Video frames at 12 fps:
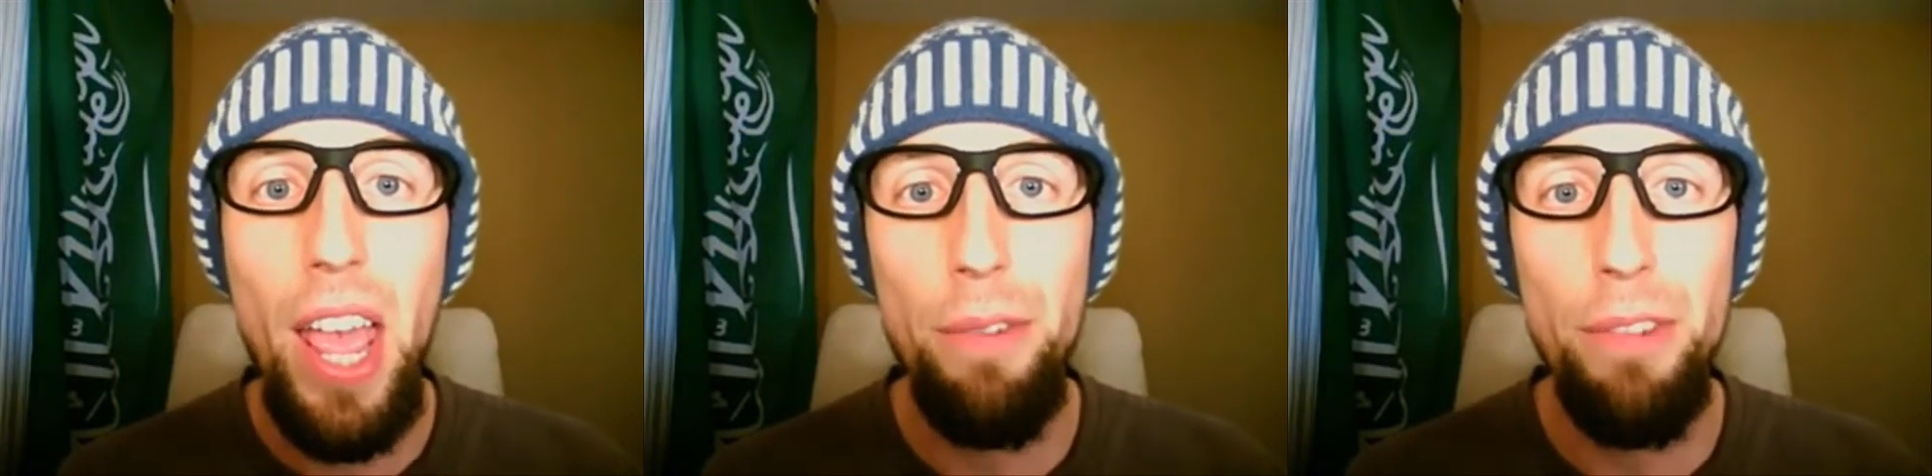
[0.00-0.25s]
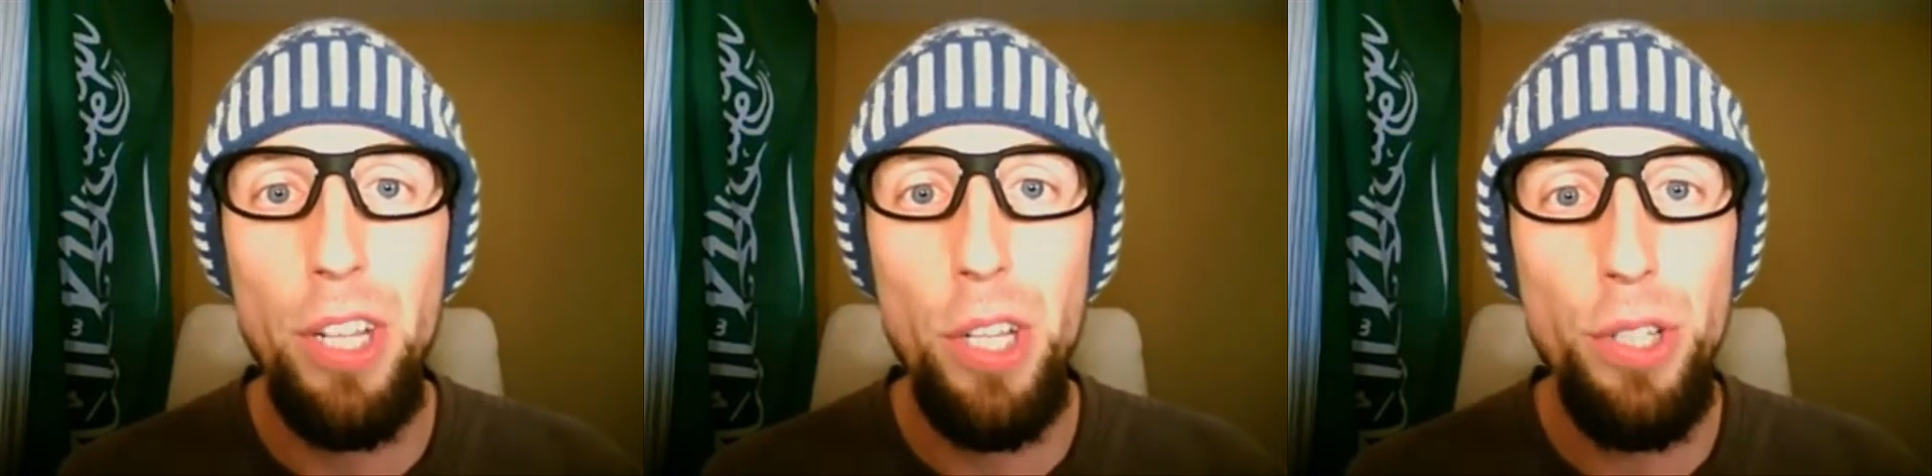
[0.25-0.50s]

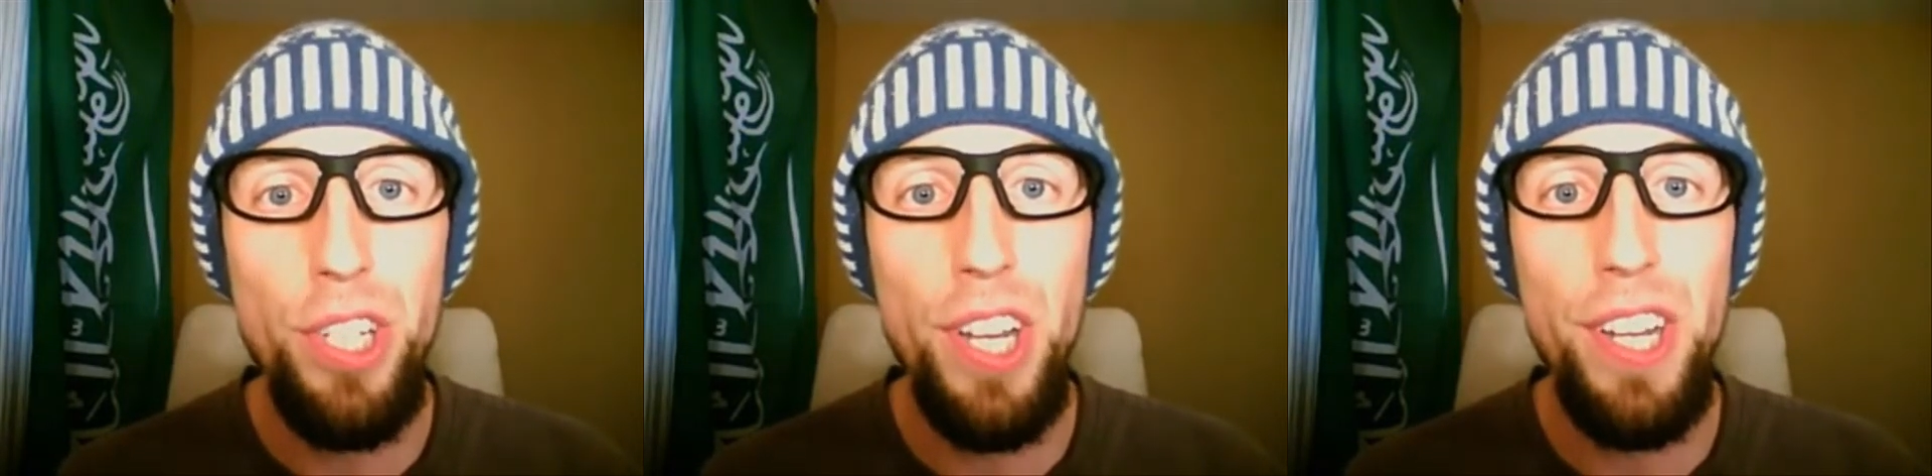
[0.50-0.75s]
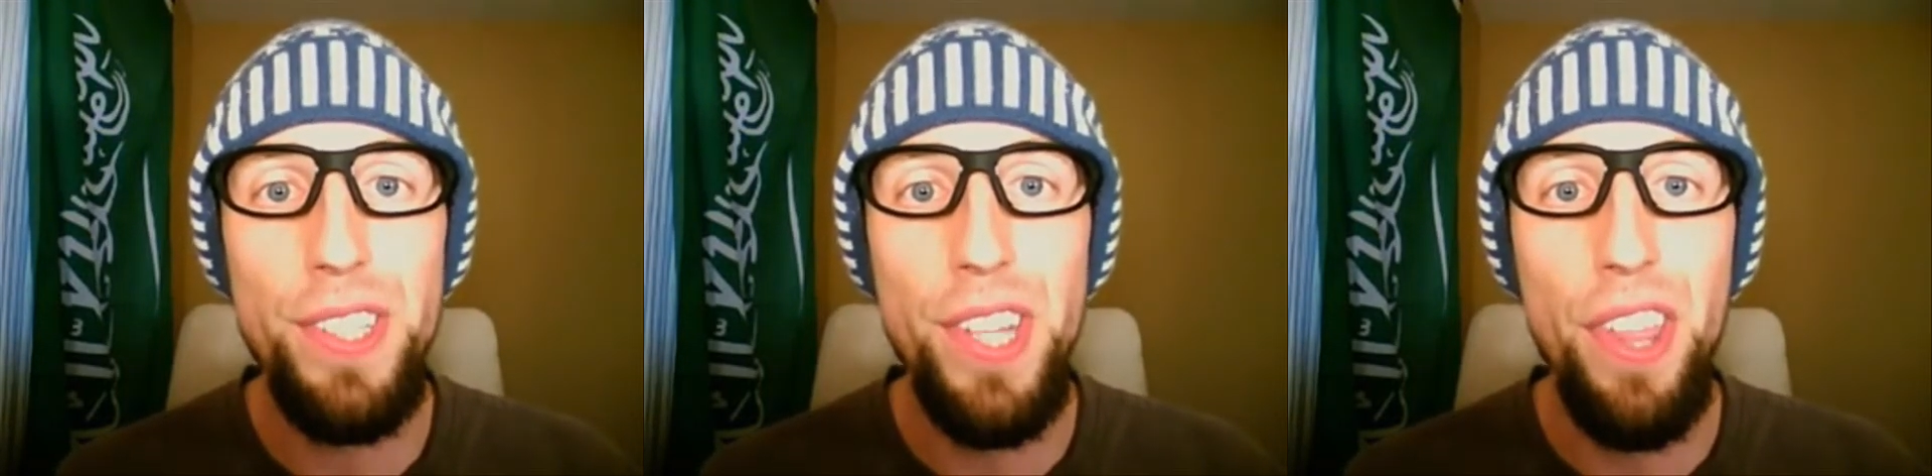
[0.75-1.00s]

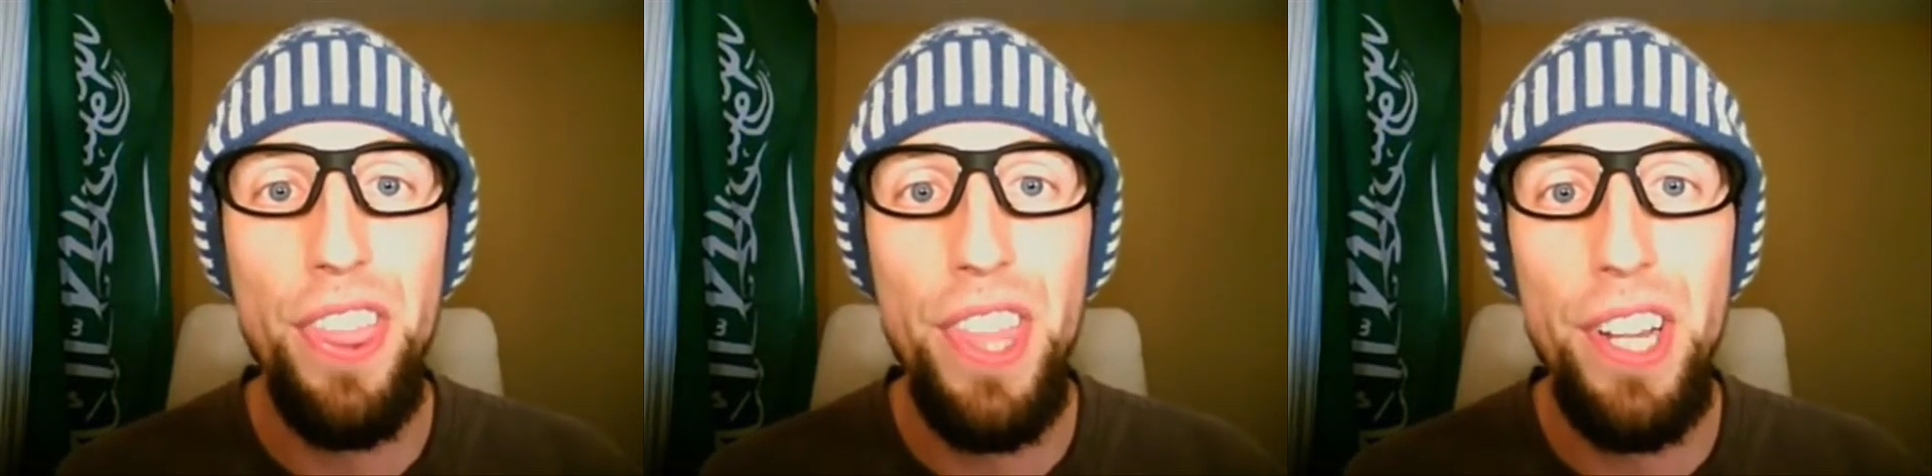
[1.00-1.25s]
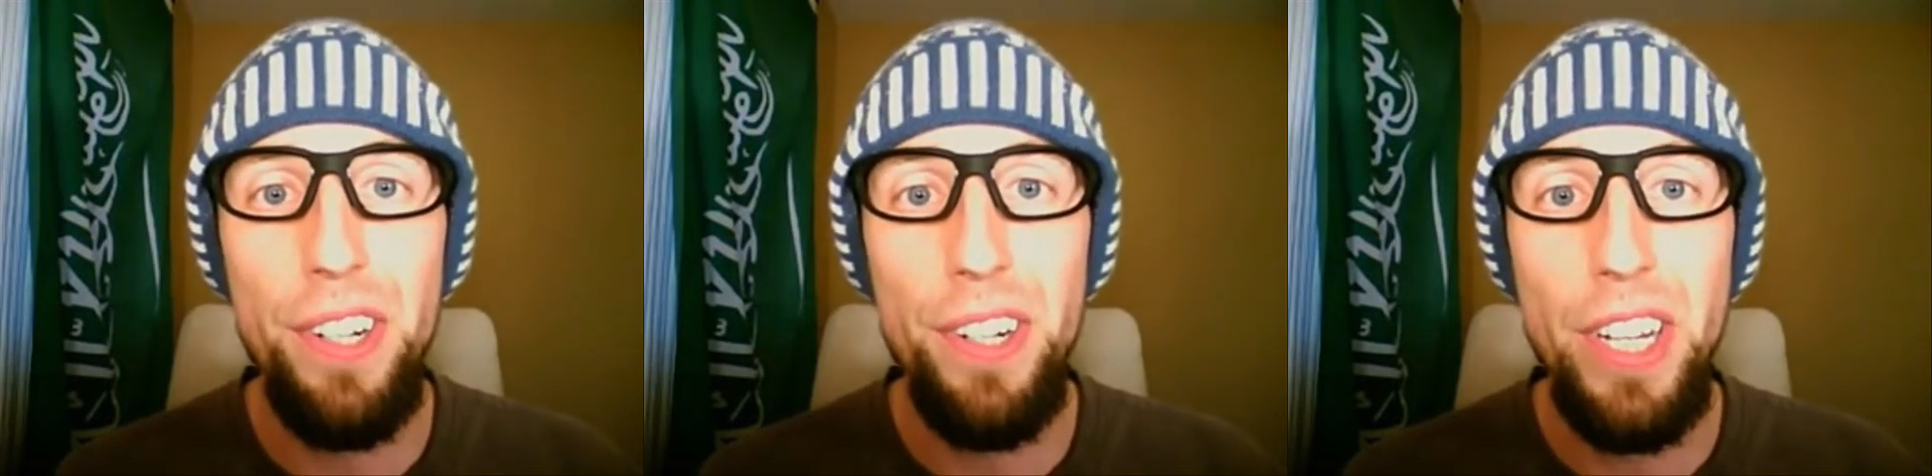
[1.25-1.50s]
evolution is a
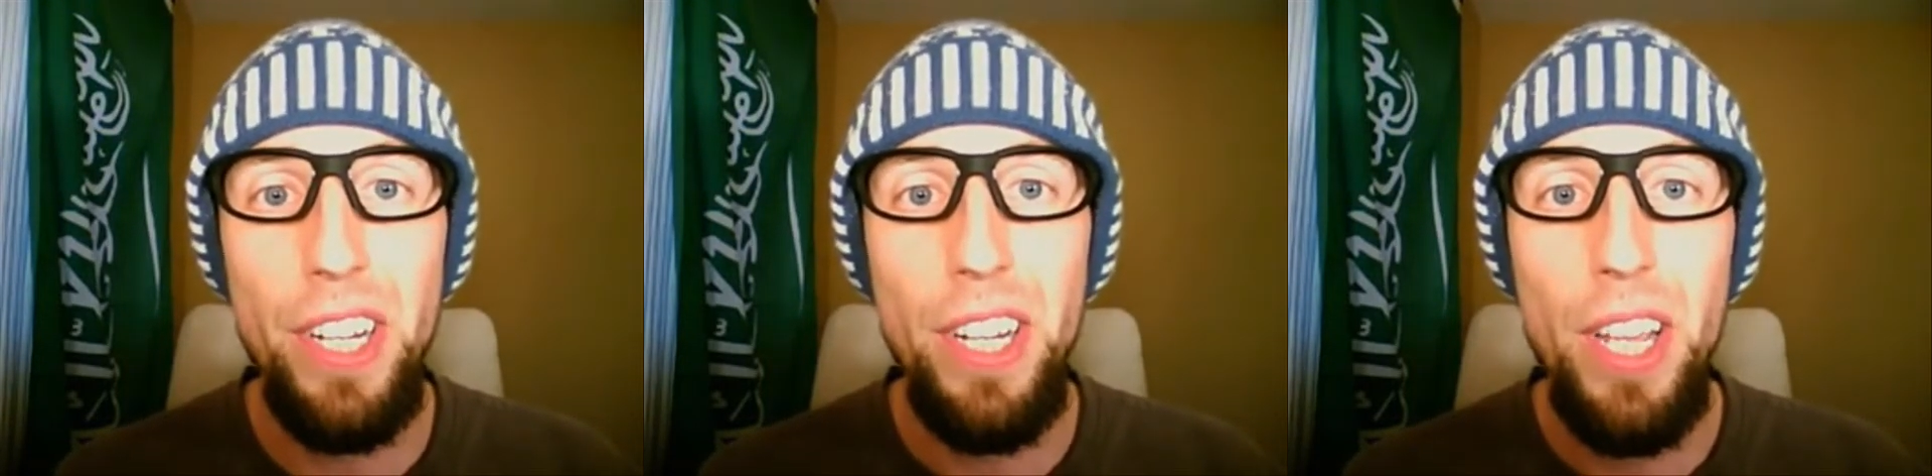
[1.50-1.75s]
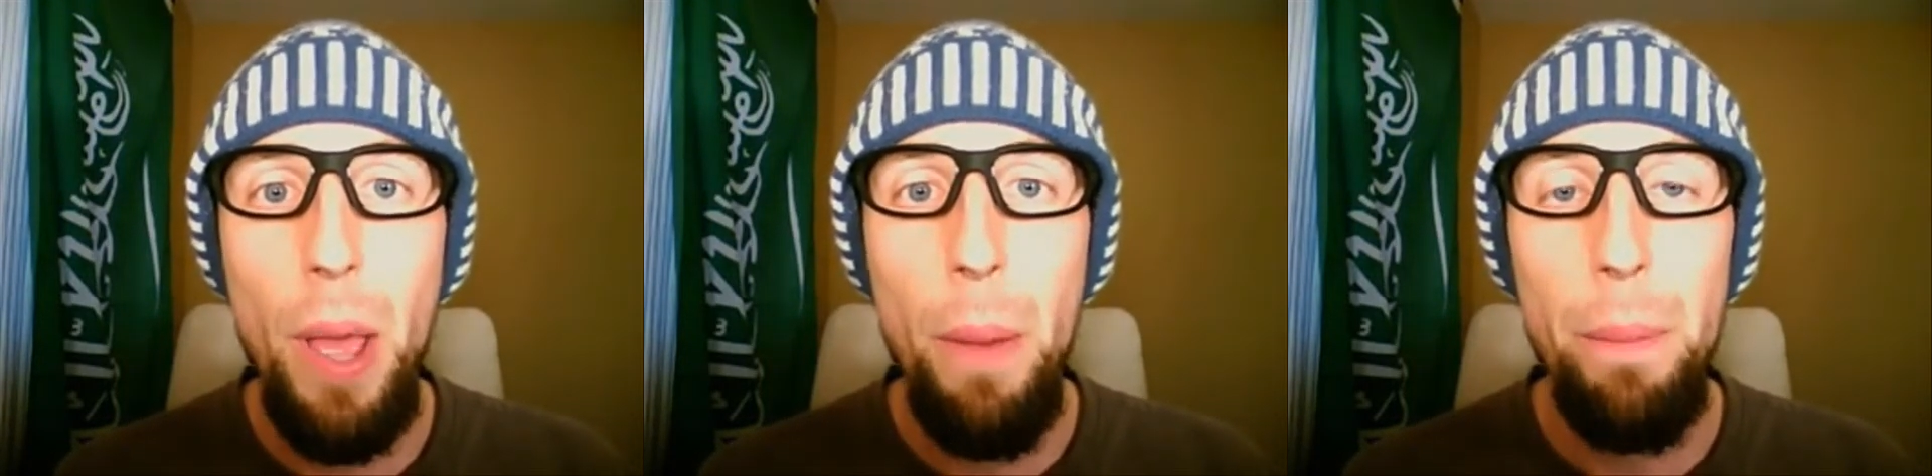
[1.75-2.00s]
theory